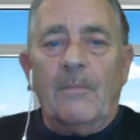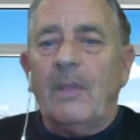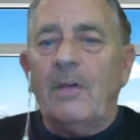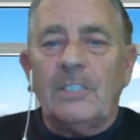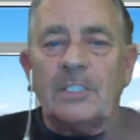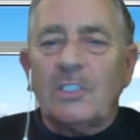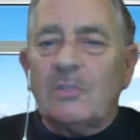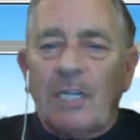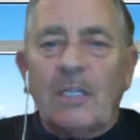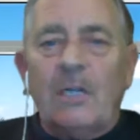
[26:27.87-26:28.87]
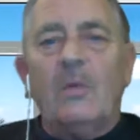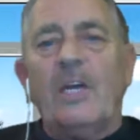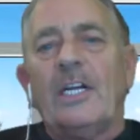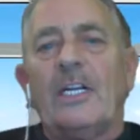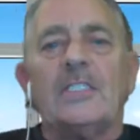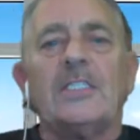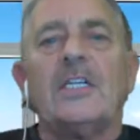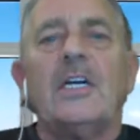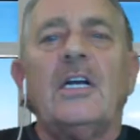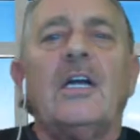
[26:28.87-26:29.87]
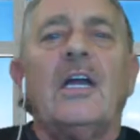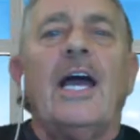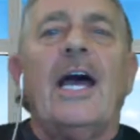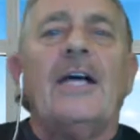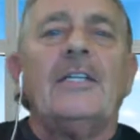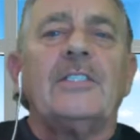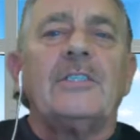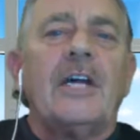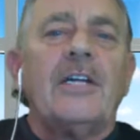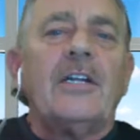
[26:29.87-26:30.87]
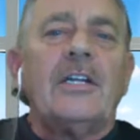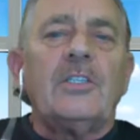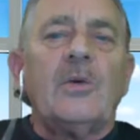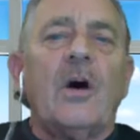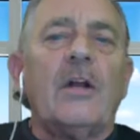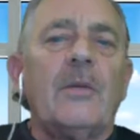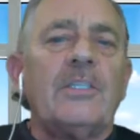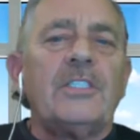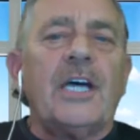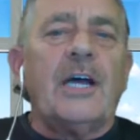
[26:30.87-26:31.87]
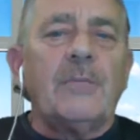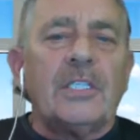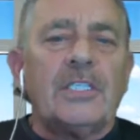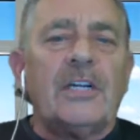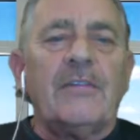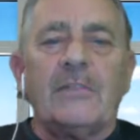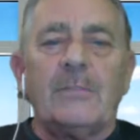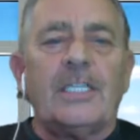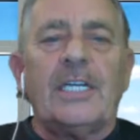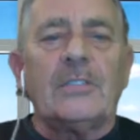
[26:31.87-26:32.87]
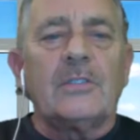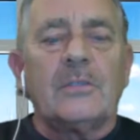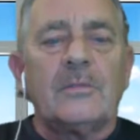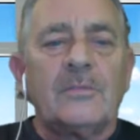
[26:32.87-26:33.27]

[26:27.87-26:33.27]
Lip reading: You just strengthen the weakness and strengthen it to 100% plus infinite potential,